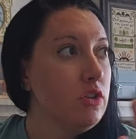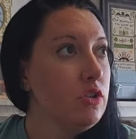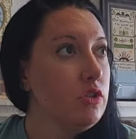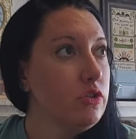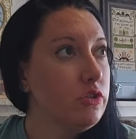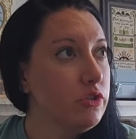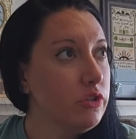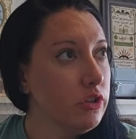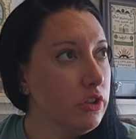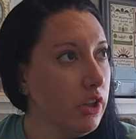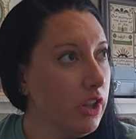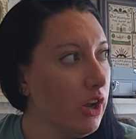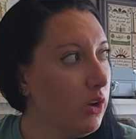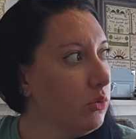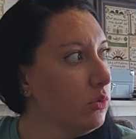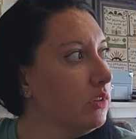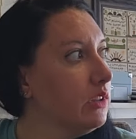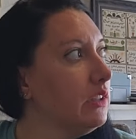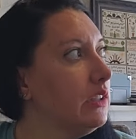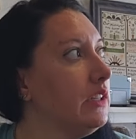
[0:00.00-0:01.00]

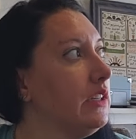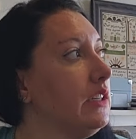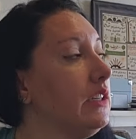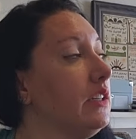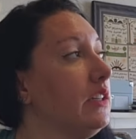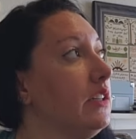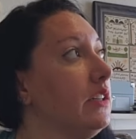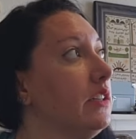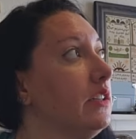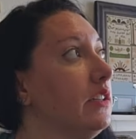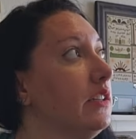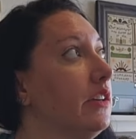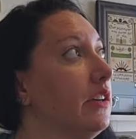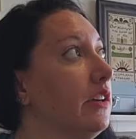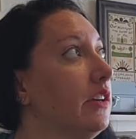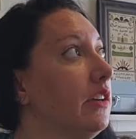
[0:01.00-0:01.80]
slowly,